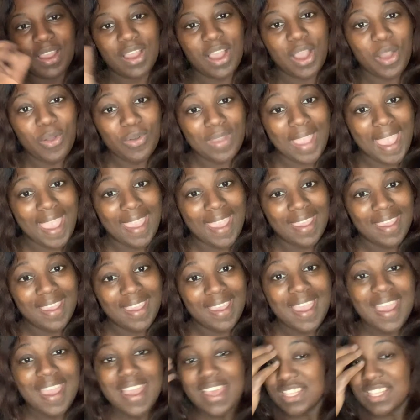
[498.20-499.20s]
Okay,
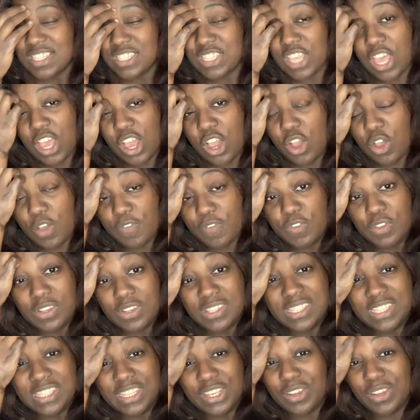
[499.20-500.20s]
so if you're
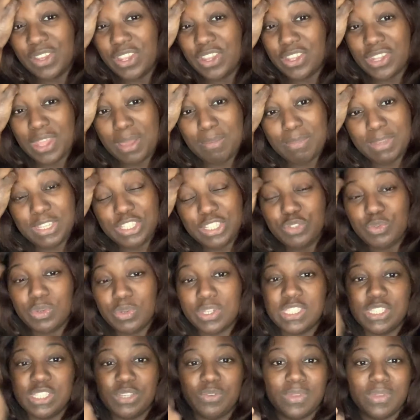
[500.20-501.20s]
still here, that means you
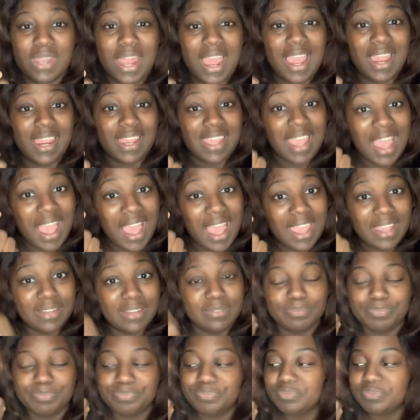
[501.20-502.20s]
want to see what I got
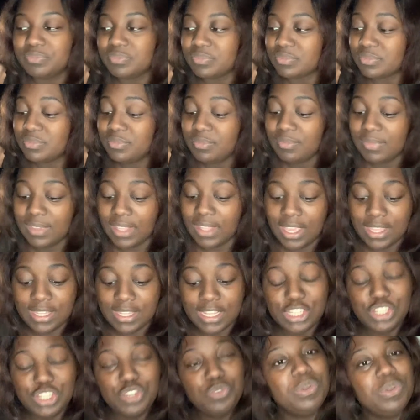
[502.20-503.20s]
and
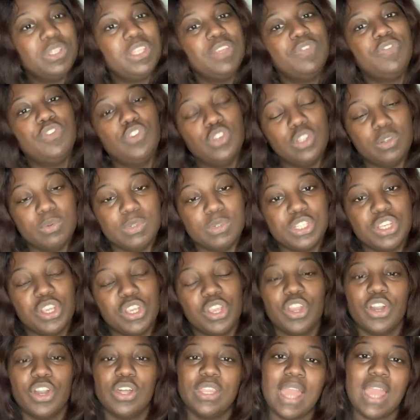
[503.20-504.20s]
that you really fooling with your
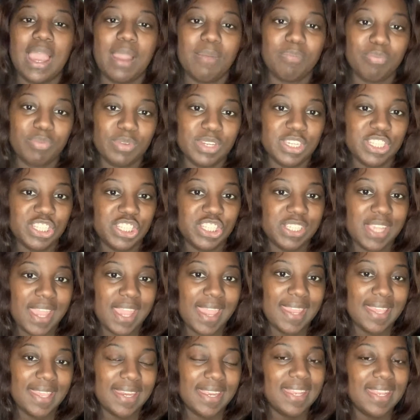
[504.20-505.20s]
girl and I
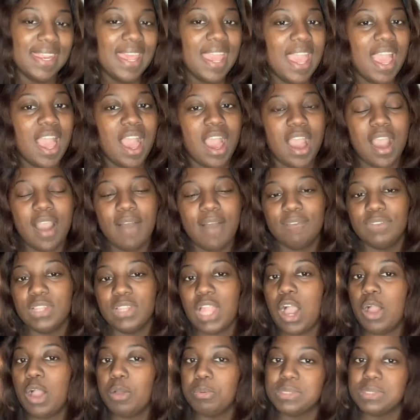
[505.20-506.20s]
appreciate it. Um
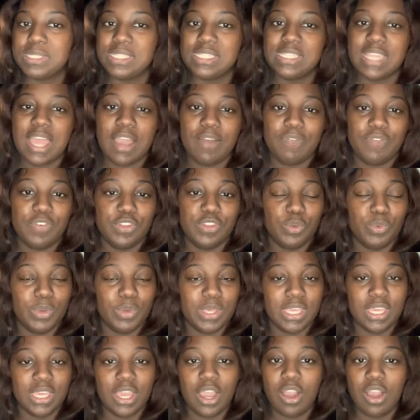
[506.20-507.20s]
vlogmas is not for the
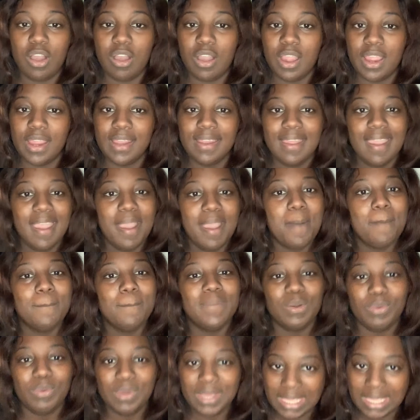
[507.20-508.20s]
weak at heart,
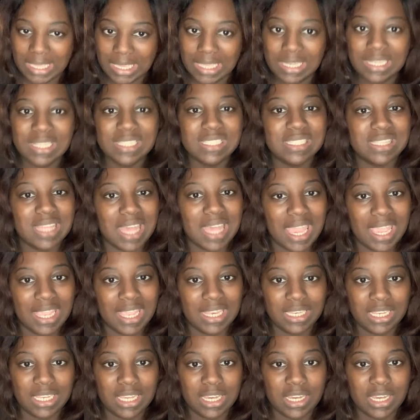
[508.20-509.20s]
but we getting this
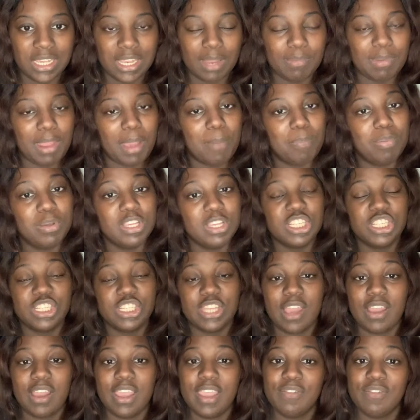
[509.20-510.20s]
thing done. I'm not pushing
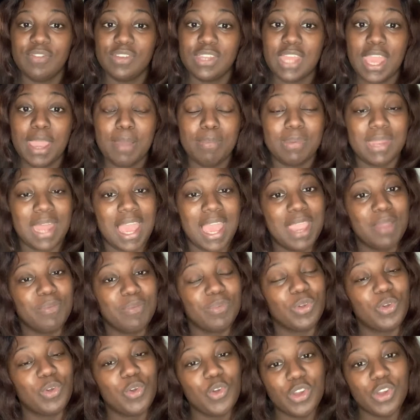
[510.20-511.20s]
out every day, but I am
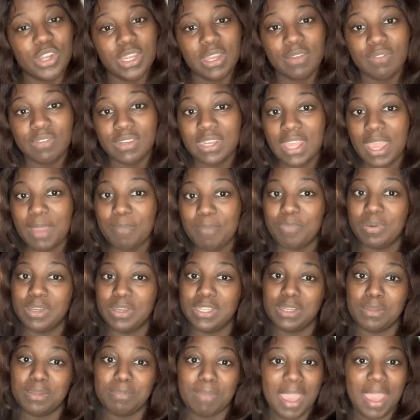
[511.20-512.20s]
recording every day,
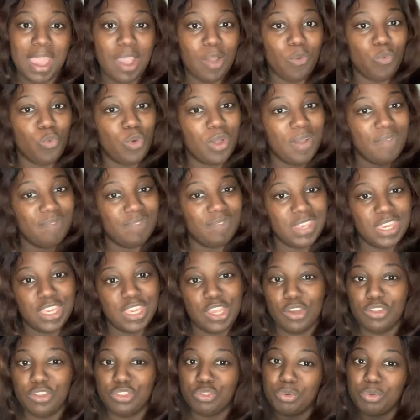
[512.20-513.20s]
putting them out one
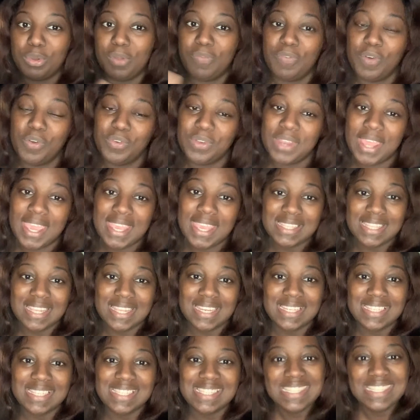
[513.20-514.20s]
video three or four days at
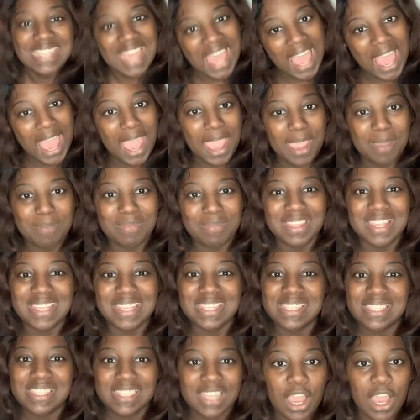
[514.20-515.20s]
a time.
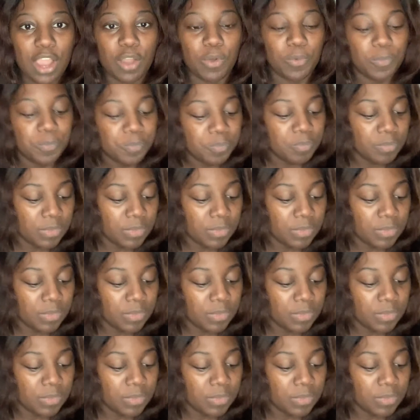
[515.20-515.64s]
Let's go.